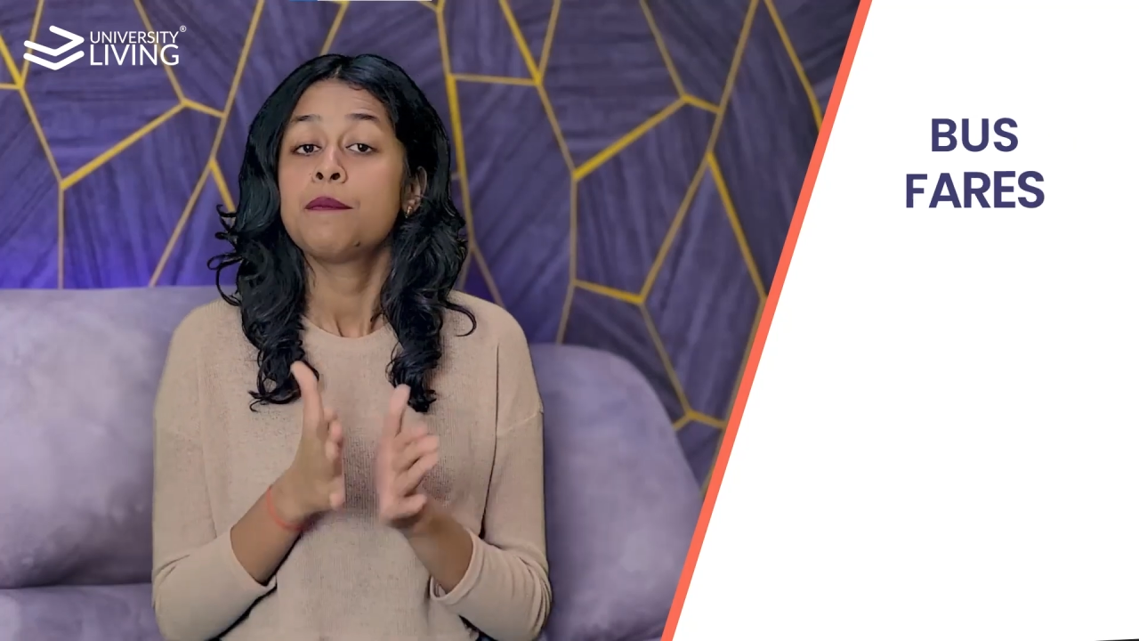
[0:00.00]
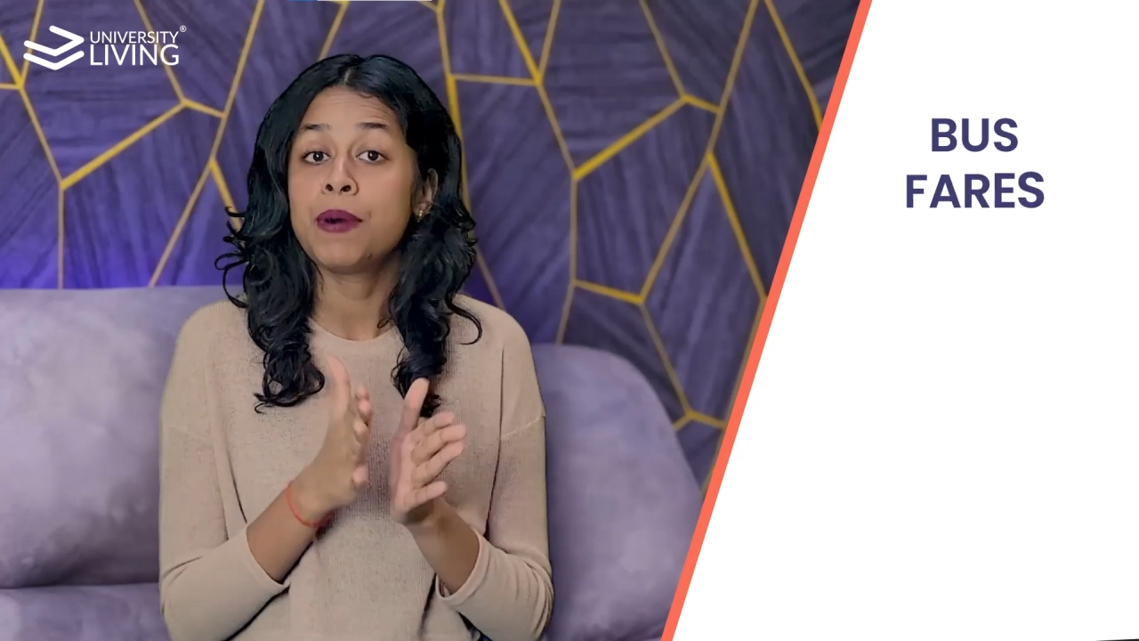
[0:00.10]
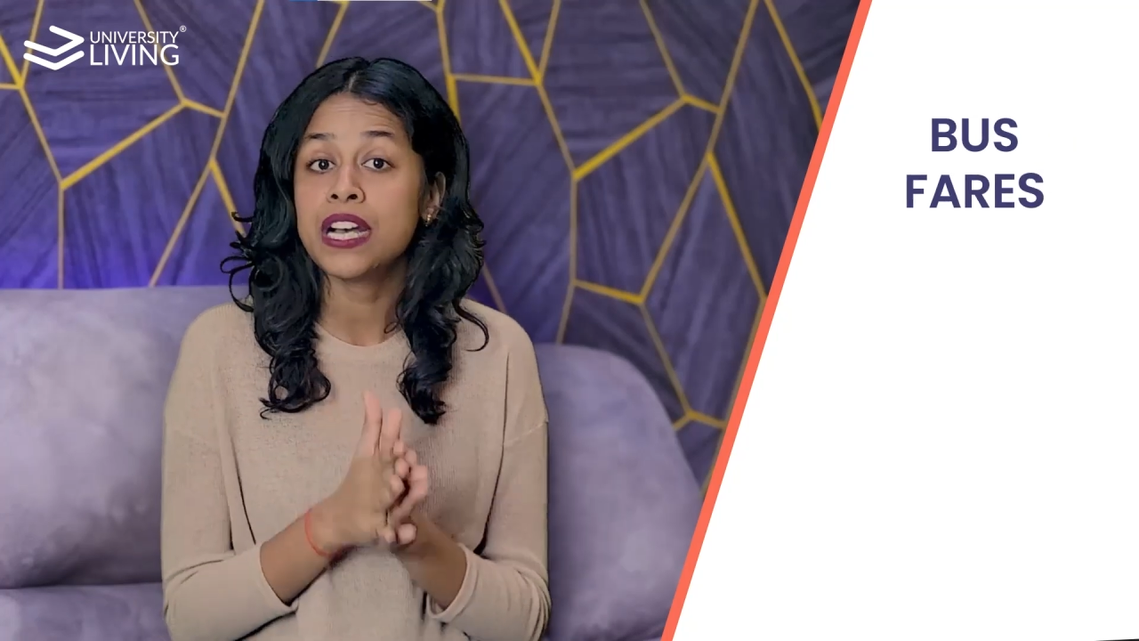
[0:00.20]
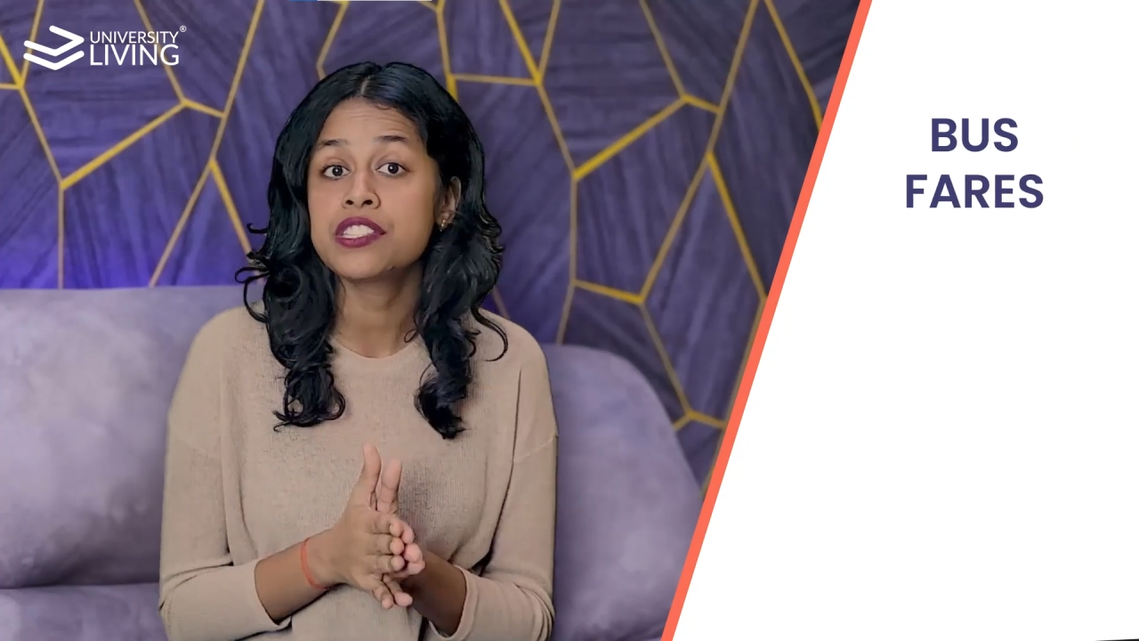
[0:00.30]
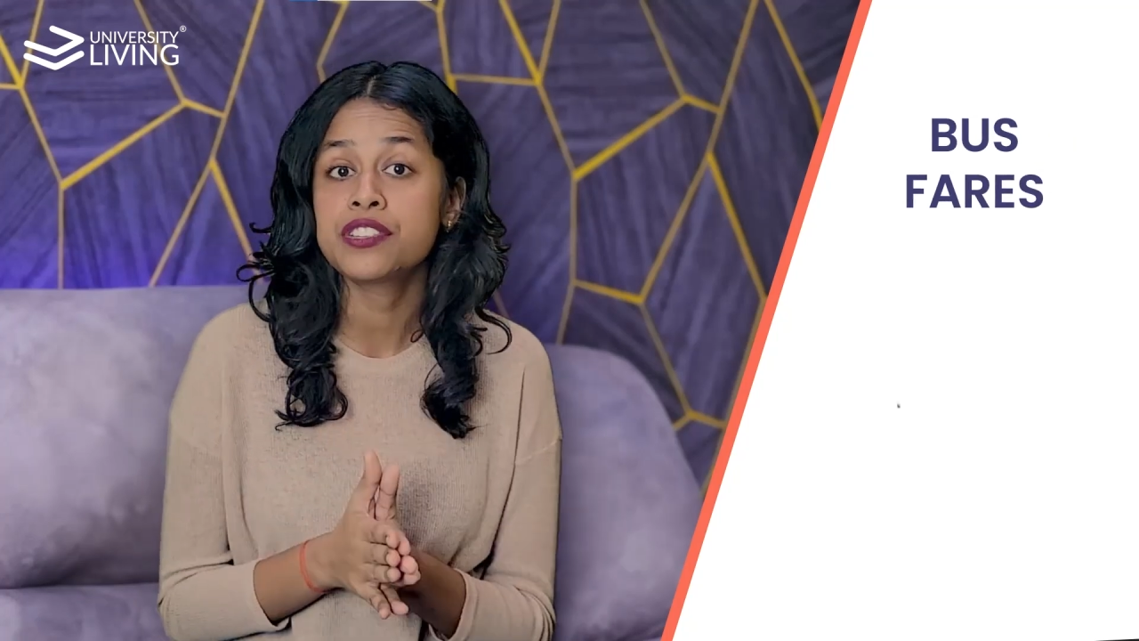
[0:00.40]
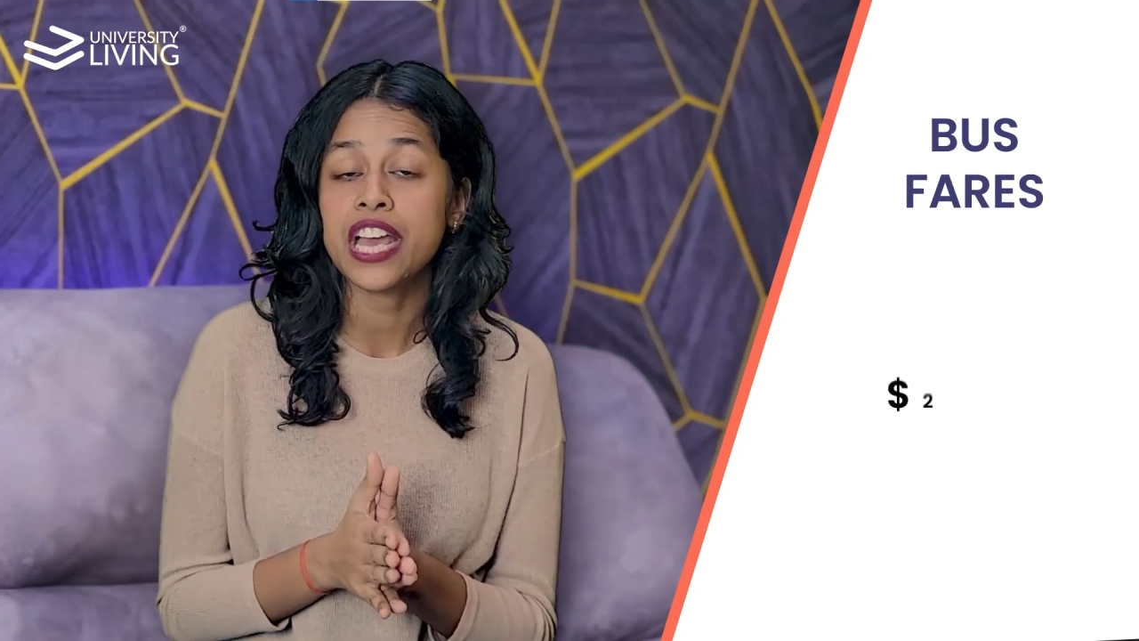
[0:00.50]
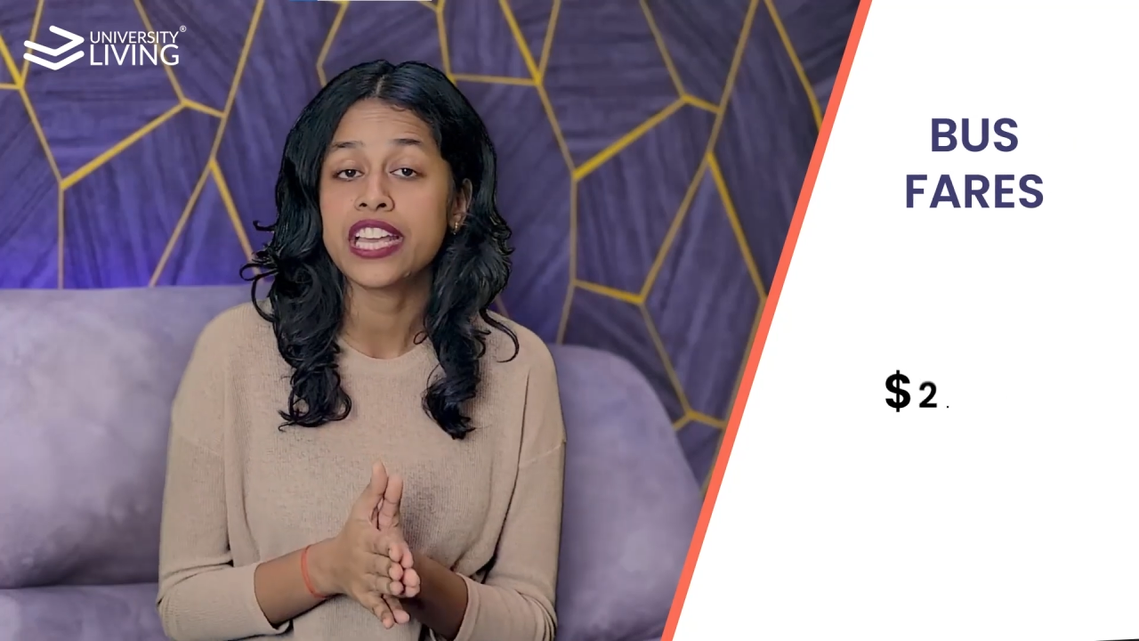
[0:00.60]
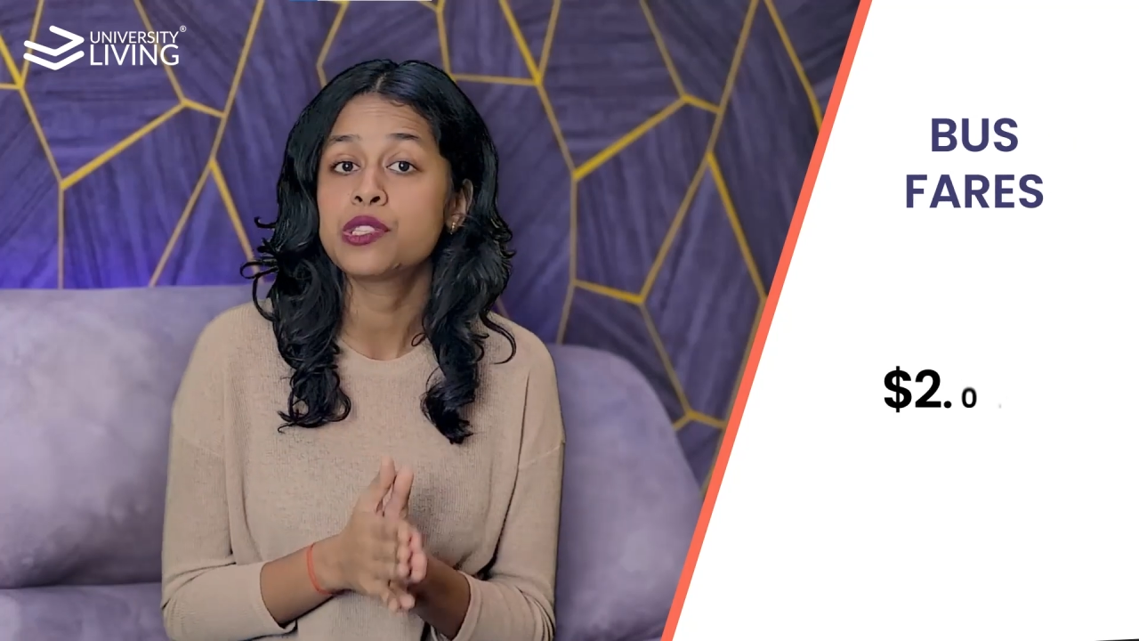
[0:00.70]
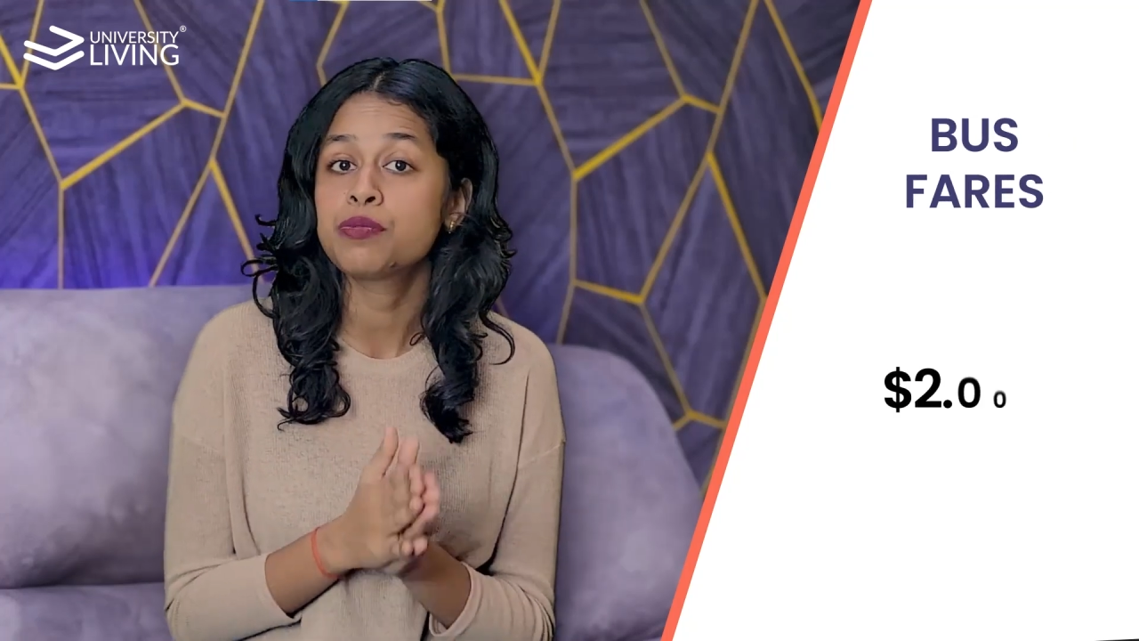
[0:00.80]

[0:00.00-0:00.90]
bus rides